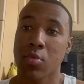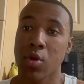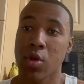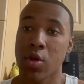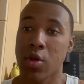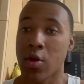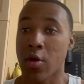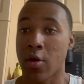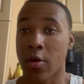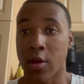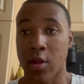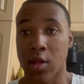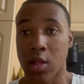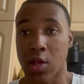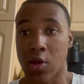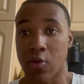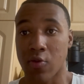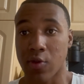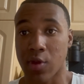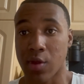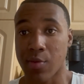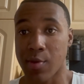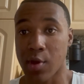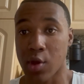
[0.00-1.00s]
You're going to deal
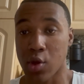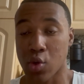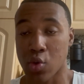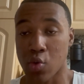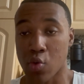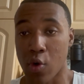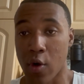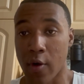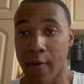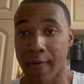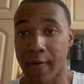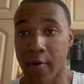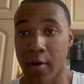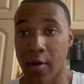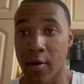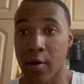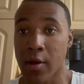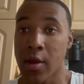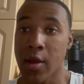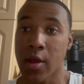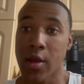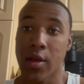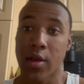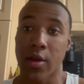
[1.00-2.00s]
with spiritual warfare.
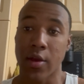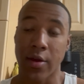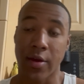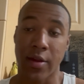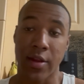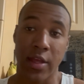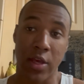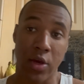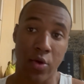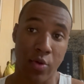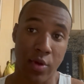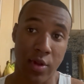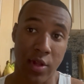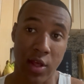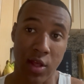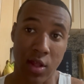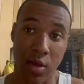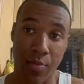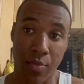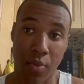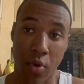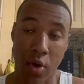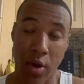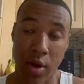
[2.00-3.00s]
You're going to deal with
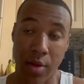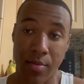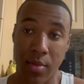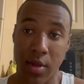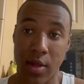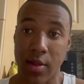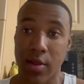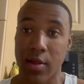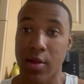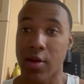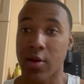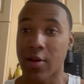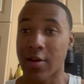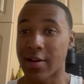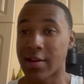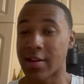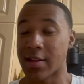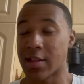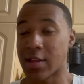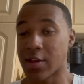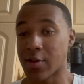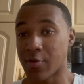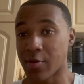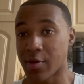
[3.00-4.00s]
disappointments. You're going
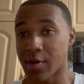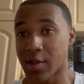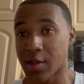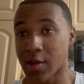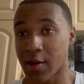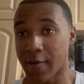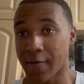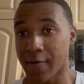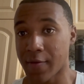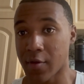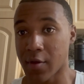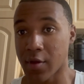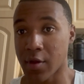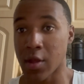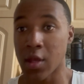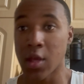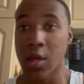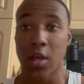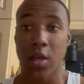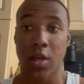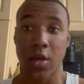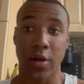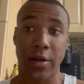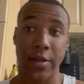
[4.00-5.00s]
to deal with suffering.
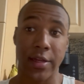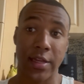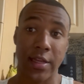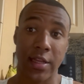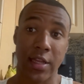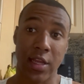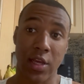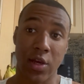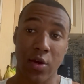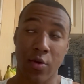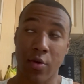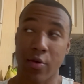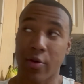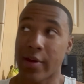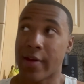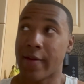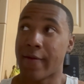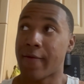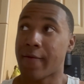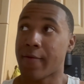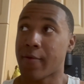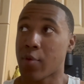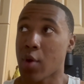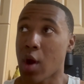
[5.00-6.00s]
You're going to deal with
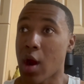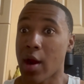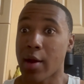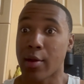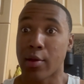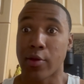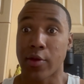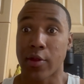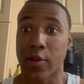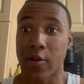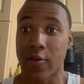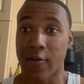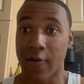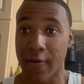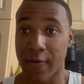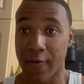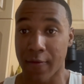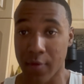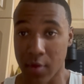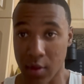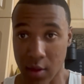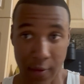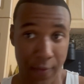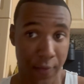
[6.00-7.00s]
probably losing some,
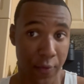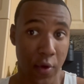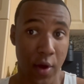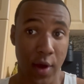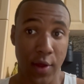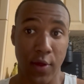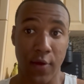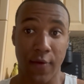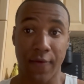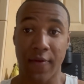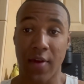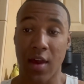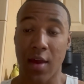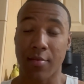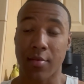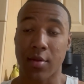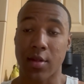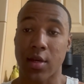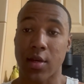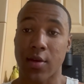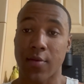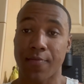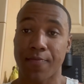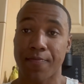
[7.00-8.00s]
some friends and family.